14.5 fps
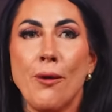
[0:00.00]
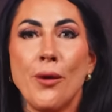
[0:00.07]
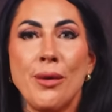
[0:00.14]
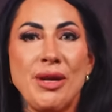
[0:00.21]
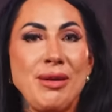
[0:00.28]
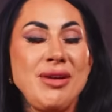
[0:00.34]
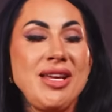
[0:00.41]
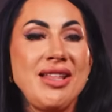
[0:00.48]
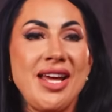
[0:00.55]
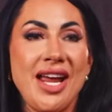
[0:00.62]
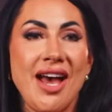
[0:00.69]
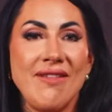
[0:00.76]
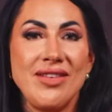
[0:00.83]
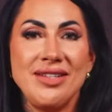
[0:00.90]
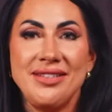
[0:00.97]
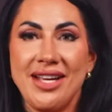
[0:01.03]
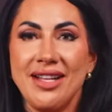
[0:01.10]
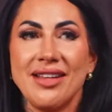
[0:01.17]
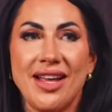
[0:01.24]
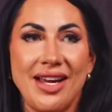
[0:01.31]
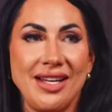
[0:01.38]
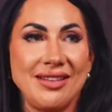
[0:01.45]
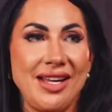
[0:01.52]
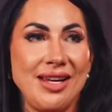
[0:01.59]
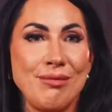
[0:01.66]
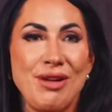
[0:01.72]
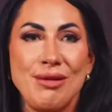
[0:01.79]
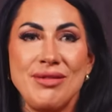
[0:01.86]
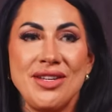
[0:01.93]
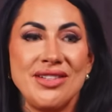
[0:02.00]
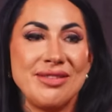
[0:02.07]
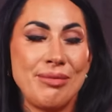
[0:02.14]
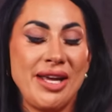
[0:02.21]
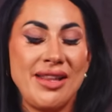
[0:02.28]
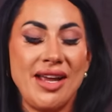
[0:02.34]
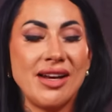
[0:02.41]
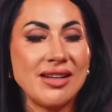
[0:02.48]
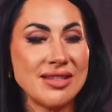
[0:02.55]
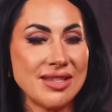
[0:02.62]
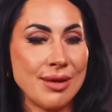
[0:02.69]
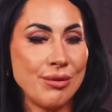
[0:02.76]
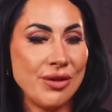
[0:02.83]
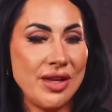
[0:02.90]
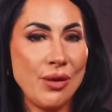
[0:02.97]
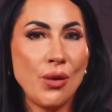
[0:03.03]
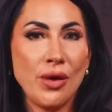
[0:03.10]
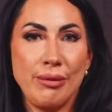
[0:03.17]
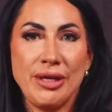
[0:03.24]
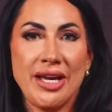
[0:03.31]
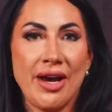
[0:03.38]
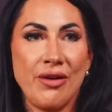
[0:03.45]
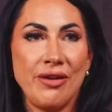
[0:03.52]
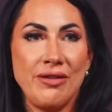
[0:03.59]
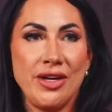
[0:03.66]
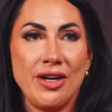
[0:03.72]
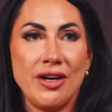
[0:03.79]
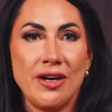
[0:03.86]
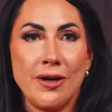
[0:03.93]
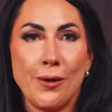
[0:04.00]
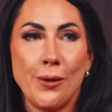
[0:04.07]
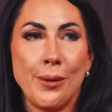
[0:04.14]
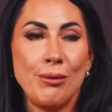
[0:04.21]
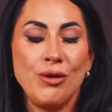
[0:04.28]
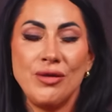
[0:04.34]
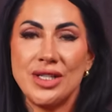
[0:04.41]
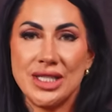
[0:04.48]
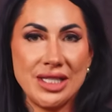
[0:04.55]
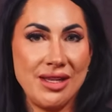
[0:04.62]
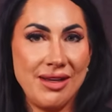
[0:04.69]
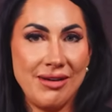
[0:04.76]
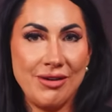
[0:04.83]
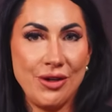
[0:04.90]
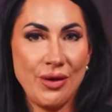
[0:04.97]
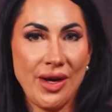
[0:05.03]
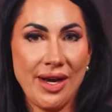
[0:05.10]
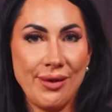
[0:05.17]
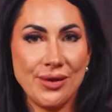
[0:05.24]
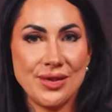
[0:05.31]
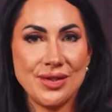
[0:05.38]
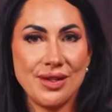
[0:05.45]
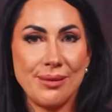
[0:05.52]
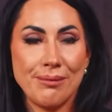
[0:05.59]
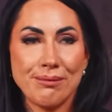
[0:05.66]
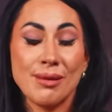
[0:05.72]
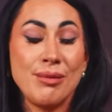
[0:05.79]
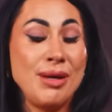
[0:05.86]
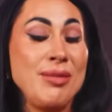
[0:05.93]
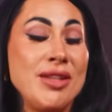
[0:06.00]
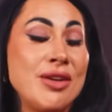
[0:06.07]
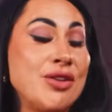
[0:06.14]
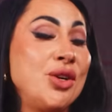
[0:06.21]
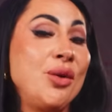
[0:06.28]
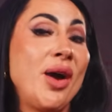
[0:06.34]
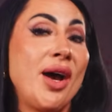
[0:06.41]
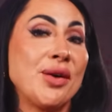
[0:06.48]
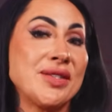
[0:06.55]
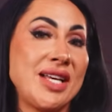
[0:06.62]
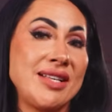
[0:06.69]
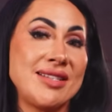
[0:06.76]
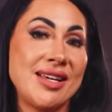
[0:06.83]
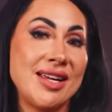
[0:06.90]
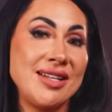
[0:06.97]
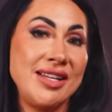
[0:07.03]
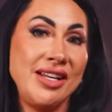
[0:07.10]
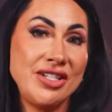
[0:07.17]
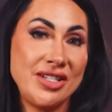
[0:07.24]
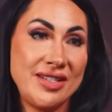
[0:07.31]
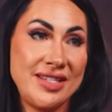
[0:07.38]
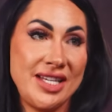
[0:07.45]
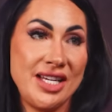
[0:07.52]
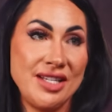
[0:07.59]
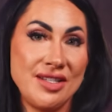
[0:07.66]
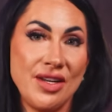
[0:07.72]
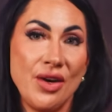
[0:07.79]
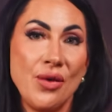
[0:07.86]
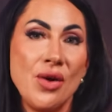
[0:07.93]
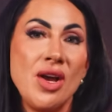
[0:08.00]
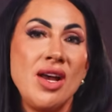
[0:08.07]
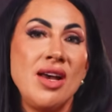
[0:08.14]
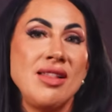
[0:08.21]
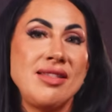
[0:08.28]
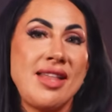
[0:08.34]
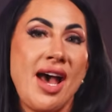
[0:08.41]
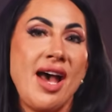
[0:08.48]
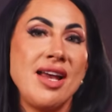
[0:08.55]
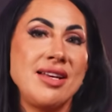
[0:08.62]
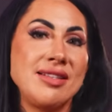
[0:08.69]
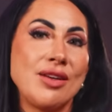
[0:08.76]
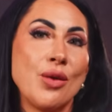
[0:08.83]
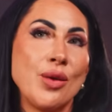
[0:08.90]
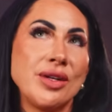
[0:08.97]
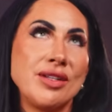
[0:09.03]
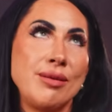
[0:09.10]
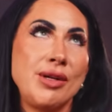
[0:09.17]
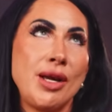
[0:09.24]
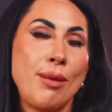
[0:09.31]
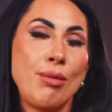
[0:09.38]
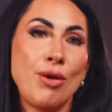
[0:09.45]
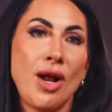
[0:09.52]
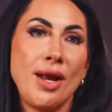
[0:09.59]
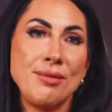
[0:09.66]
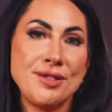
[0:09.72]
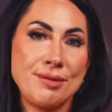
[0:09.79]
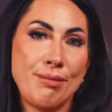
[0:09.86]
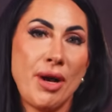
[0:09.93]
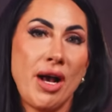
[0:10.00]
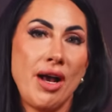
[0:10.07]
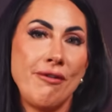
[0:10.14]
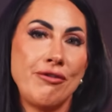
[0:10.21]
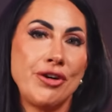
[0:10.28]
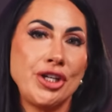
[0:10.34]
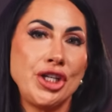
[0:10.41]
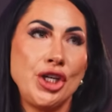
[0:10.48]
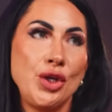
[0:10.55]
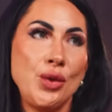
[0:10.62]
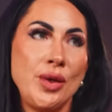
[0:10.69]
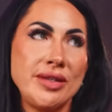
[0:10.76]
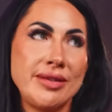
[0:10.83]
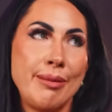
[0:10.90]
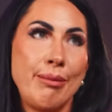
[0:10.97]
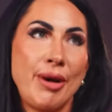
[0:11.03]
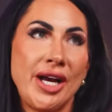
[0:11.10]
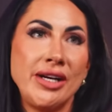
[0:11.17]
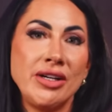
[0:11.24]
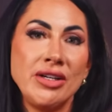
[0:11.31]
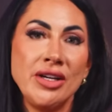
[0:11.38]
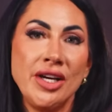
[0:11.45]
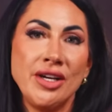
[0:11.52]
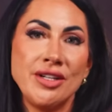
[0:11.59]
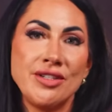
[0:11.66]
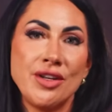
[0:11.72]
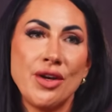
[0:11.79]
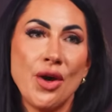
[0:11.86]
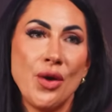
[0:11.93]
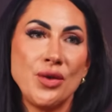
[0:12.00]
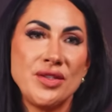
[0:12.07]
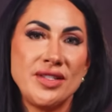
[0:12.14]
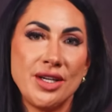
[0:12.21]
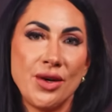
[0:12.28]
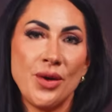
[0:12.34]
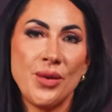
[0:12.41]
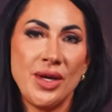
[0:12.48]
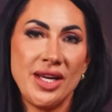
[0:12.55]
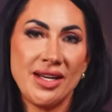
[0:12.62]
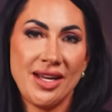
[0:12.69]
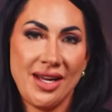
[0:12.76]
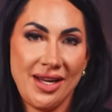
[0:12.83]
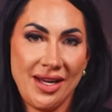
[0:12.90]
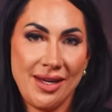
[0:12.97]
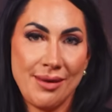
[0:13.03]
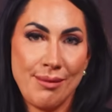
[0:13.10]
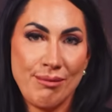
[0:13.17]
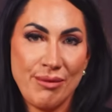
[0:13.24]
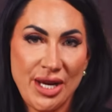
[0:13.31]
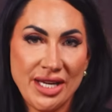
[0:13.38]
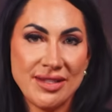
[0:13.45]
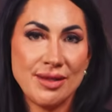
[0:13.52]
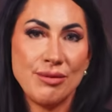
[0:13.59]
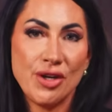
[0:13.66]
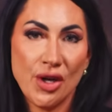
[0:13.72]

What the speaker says: Or maybe they have a deadline. Like maybe it's by the end of summer, they want to be out of here or moved into their new house. Maybe their new house has a contingency. So that is going to be a prime spot for you as a buyer to go zero in and make some